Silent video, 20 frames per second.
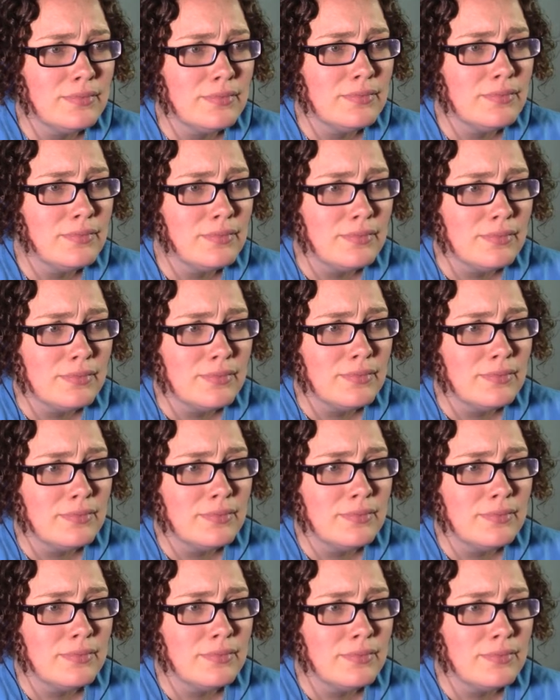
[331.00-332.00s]

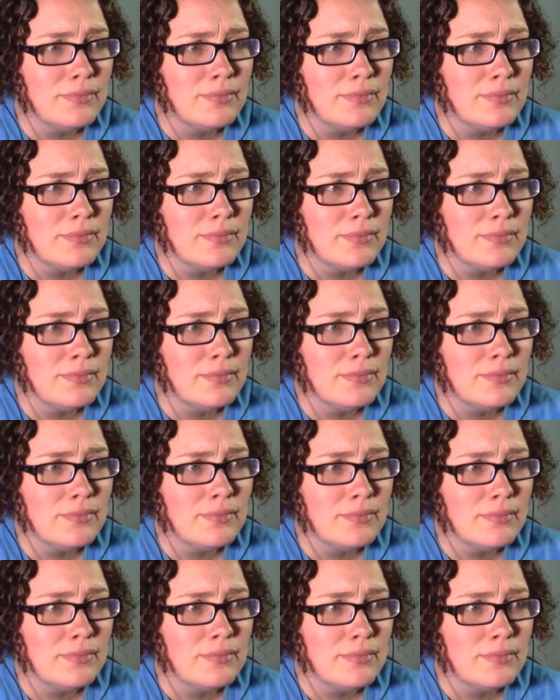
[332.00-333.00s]

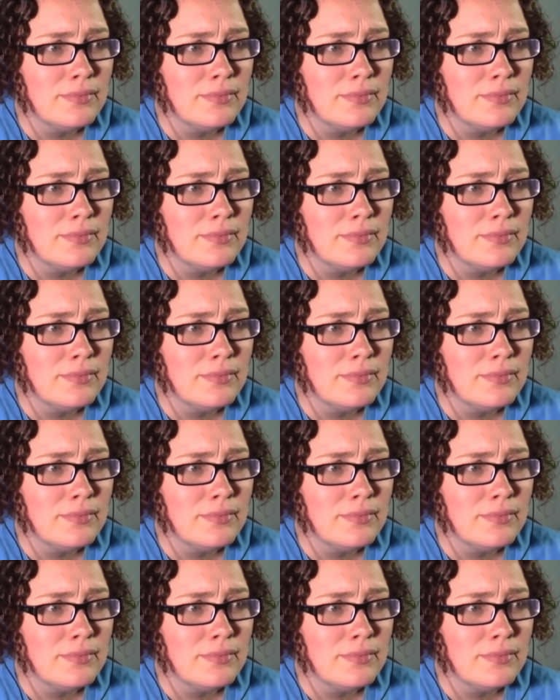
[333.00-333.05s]
(silence)